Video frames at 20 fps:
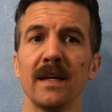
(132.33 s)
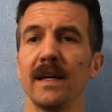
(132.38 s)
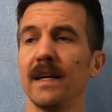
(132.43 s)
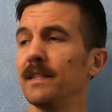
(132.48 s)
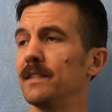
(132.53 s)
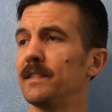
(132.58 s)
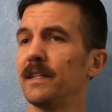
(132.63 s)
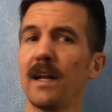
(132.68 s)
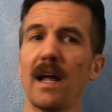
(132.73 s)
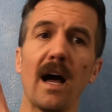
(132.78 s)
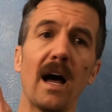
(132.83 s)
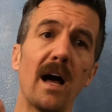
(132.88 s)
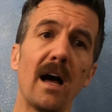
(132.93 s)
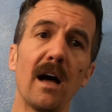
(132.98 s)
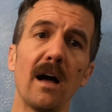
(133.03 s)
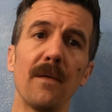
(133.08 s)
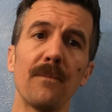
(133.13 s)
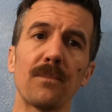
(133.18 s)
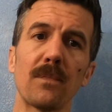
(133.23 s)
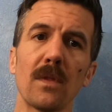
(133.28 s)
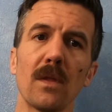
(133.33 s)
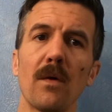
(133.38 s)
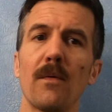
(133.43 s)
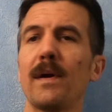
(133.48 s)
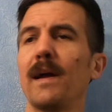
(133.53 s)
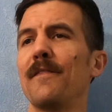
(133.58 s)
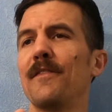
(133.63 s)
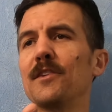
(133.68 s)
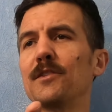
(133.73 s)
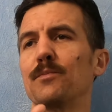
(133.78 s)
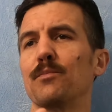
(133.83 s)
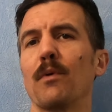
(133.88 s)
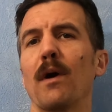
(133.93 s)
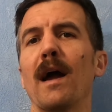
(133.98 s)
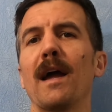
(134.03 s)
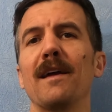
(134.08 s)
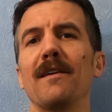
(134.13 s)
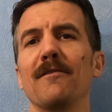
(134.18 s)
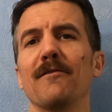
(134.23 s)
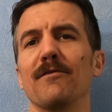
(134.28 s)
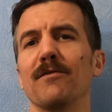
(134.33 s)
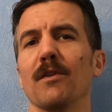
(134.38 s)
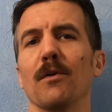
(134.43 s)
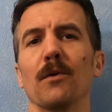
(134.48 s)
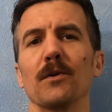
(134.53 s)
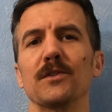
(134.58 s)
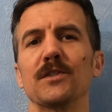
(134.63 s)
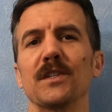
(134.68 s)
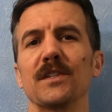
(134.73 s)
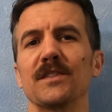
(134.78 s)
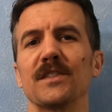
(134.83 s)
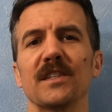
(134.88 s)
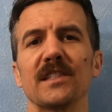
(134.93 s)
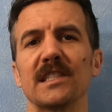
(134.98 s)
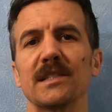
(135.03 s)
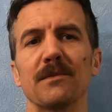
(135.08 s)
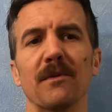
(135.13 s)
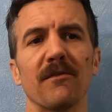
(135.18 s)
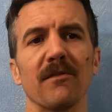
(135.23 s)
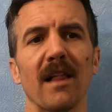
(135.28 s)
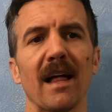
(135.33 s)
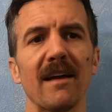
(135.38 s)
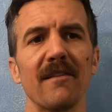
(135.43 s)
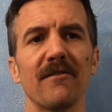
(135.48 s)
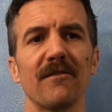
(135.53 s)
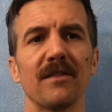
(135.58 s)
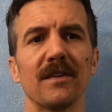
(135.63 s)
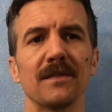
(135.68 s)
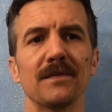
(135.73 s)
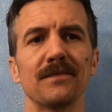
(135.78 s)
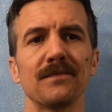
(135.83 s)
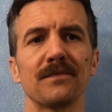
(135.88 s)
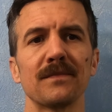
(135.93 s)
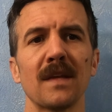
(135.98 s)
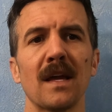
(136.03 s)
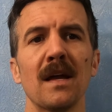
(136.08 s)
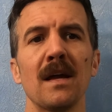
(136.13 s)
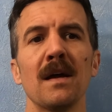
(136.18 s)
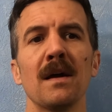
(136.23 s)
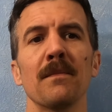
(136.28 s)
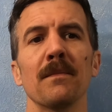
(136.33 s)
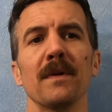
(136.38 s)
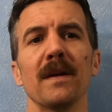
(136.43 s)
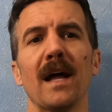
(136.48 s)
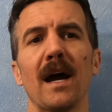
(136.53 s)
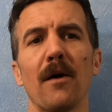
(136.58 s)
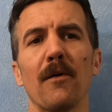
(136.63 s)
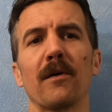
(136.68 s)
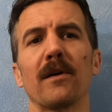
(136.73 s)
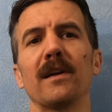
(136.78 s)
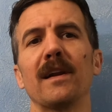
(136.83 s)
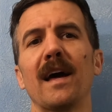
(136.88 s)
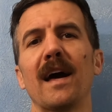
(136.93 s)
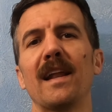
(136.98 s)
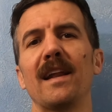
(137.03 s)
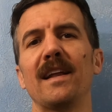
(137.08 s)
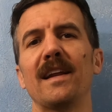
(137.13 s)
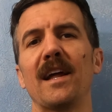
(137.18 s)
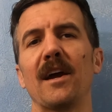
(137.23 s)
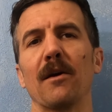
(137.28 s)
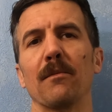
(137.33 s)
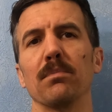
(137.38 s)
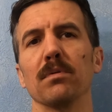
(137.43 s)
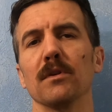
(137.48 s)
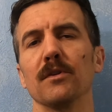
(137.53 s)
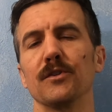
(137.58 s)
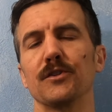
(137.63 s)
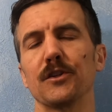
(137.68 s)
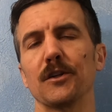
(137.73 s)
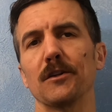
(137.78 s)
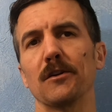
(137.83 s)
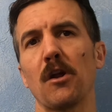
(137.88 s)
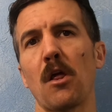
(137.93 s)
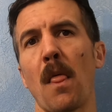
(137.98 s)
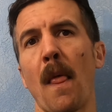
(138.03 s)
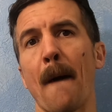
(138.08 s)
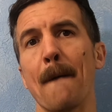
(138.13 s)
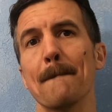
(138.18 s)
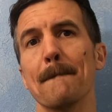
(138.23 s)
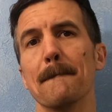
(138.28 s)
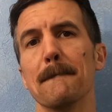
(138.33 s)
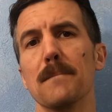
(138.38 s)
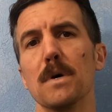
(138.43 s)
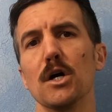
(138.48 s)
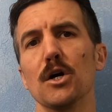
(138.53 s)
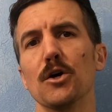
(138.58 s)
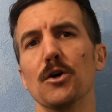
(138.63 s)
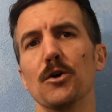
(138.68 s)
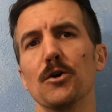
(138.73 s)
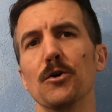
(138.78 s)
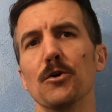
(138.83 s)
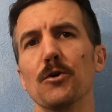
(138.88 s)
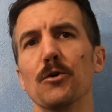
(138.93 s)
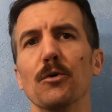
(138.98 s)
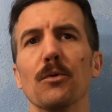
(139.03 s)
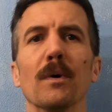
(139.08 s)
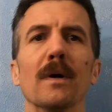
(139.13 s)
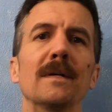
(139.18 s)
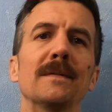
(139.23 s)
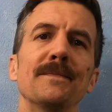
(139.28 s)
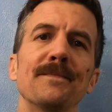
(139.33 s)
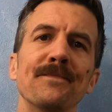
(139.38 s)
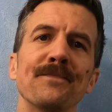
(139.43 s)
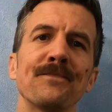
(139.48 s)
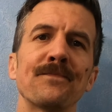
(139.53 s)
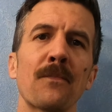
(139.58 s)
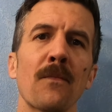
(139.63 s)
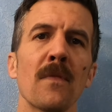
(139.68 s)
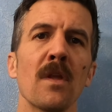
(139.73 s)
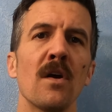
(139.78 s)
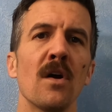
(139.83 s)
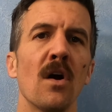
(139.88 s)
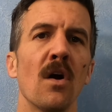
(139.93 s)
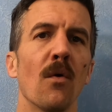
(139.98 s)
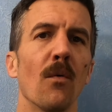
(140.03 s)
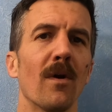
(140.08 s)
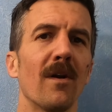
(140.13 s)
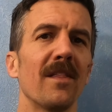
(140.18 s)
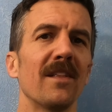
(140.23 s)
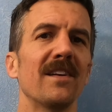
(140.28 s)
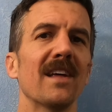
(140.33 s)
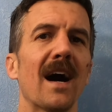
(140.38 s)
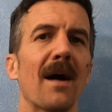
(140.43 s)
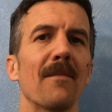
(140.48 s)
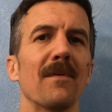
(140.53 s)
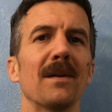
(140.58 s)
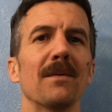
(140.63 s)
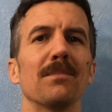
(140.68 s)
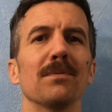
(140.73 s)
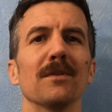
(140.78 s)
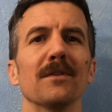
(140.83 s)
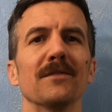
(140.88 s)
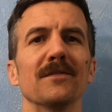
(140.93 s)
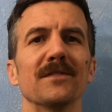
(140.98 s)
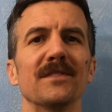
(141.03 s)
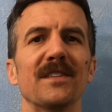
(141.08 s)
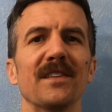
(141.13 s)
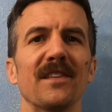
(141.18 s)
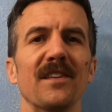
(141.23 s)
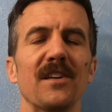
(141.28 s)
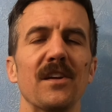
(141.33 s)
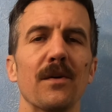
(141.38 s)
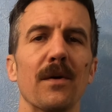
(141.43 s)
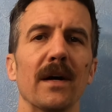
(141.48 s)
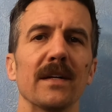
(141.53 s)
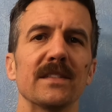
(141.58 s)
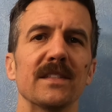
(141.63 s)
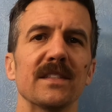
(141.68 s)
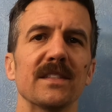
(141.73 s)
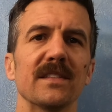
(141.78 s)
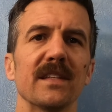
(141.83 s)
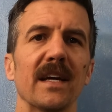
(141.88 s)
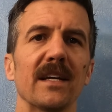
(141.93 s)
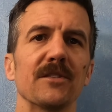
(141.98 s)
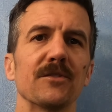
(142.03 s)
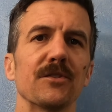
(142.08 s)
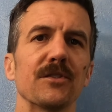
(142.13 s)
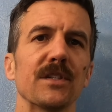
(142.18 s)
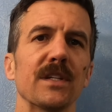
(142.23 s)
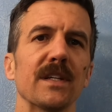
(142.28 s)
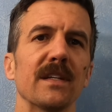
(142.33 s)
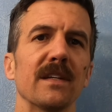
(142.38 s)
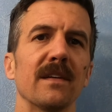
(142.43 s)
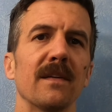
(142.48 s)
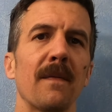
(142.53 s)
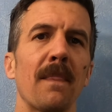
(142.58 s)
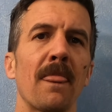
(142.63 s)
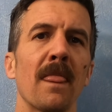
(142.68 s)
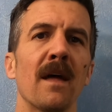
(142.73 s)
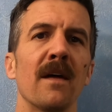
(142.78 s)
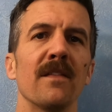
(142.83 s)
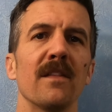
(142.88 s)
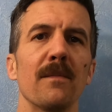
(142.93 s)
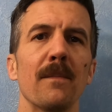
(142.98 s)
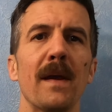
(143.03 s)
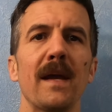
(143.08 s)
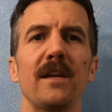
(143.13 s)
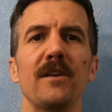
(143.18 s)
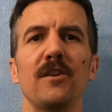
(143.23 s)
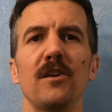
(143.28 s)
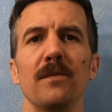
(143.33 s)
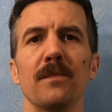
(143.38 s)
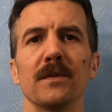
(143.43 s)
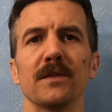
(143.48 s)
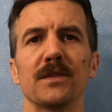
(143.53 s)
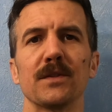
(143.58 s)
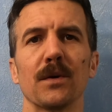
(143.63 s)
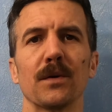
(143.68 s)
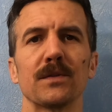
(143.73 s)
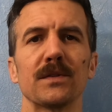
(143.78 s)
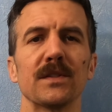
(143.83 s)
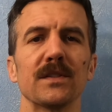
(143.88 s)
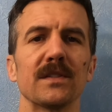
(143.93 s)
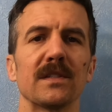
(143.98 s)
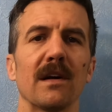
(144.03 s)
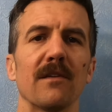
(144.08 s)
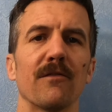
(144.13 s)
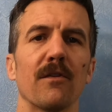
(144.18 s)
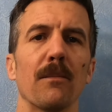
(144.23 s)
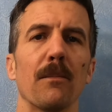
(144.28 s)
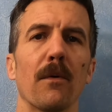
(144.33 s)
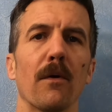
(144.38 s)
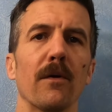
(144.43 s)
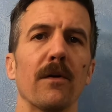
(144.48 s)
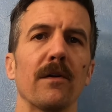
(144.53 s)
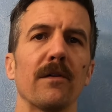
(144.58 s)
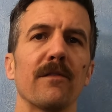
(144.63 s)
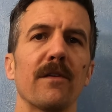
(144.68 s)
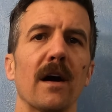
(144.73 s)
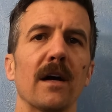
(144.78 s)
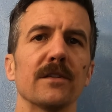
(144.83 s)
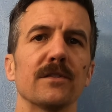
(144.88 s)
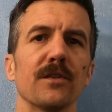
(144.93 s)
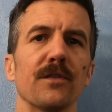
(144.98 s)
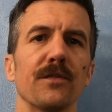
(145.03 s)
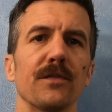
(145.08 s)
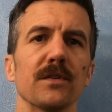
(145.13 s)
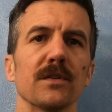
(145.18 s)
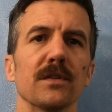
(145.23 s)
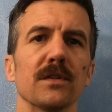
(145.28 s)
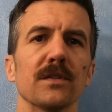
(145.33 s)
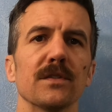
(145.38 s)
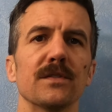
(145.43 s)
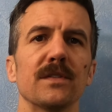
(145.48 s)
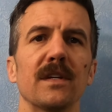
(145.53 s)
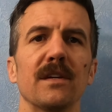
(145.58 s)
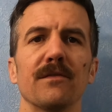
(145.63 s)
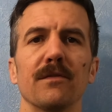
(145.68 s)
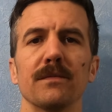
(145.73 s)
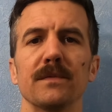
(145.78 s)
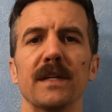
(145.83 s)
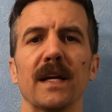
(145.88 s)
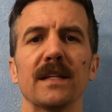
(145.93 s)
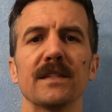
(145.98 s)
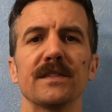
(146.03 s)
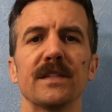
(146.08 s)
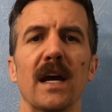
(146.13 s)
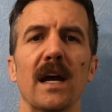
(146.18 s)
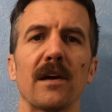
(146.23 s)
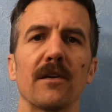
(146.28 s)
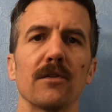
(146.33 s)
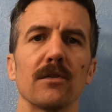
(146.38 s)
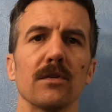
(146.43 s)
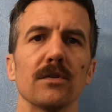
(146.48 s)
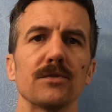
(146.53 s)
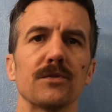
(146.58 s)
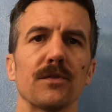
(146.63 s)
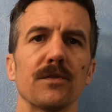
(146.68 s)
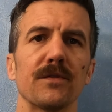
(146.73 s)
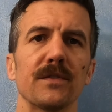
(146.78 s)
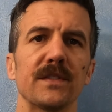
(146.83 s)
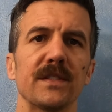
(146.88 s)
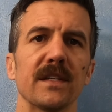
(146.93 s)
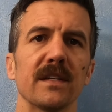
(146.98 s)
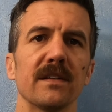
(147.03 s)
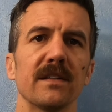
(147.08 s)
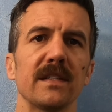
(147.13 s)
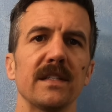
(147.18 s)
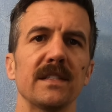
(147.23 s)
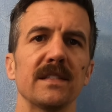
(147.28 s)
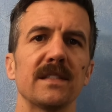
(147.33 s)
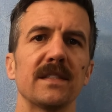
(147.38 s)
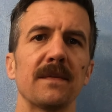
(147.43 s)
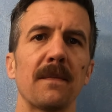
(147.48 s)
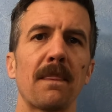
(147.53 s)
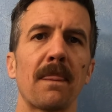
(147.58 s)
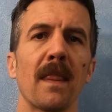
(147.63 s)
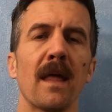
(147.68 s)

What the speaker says: And ta-da! We have this bright and flourishing system of life. But now we're going to add in air pollution. Boo! One of the dominant pollutants in the US is nitrogen. The main human sources come from burning fossil fuels and from dense agricultural facilities.